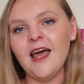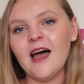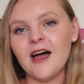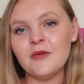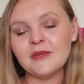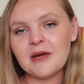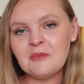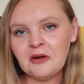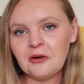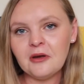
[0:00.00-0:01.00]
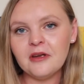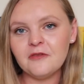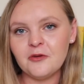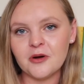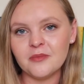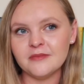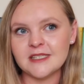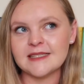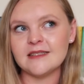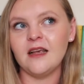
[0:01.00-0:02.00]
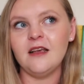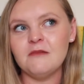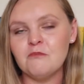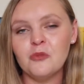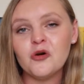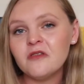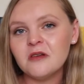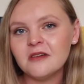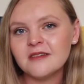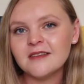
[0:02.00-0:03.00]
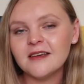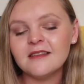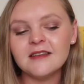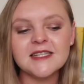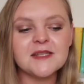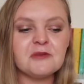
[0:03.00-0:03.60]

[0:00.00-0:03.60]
Let me know if you want to see more videos like this,